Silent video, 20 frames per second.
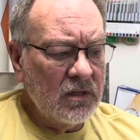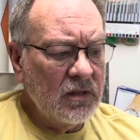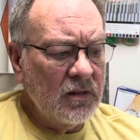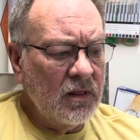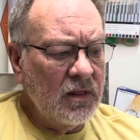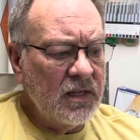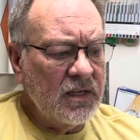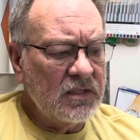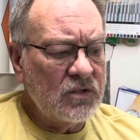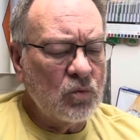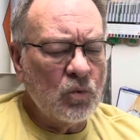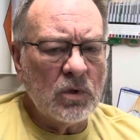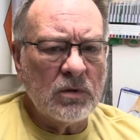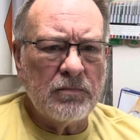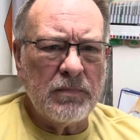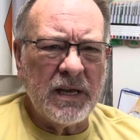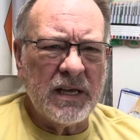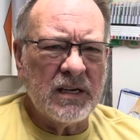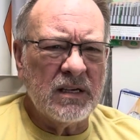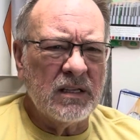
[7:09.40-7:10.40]
this one
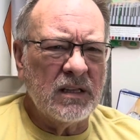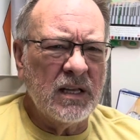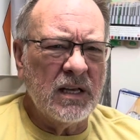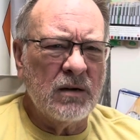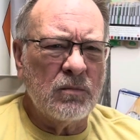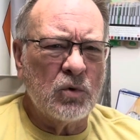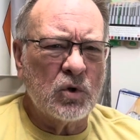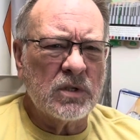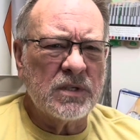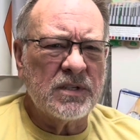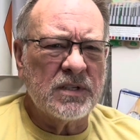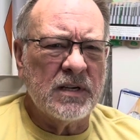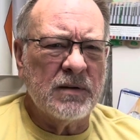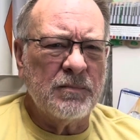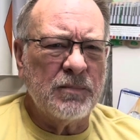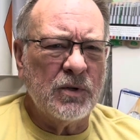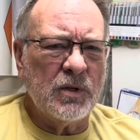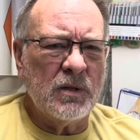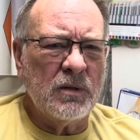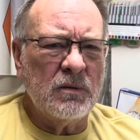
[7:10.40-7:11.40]
being a little more
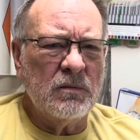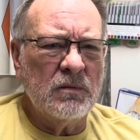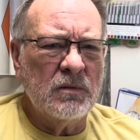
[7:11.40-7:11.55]
simple,